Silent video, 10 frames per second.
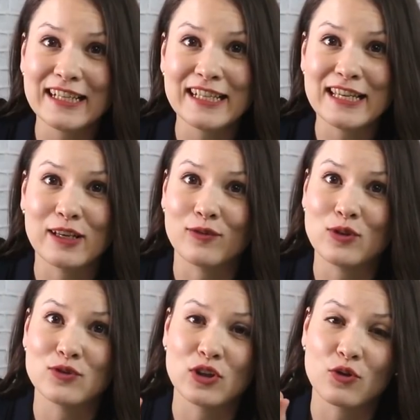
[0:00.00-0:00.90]
technique of
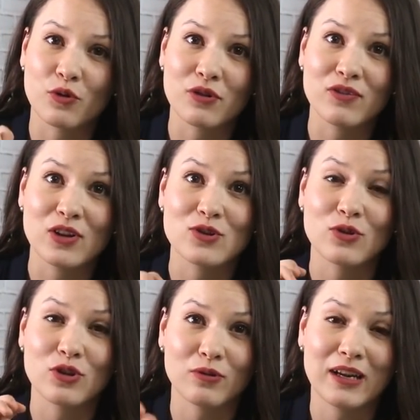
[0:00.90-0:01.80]
using 1/4 inch
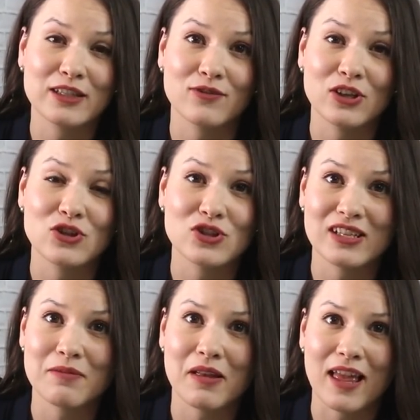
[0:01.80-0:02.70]
or 3/8 inch
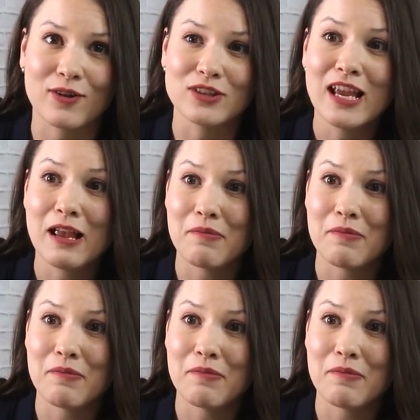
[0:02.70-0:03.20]
seam allowance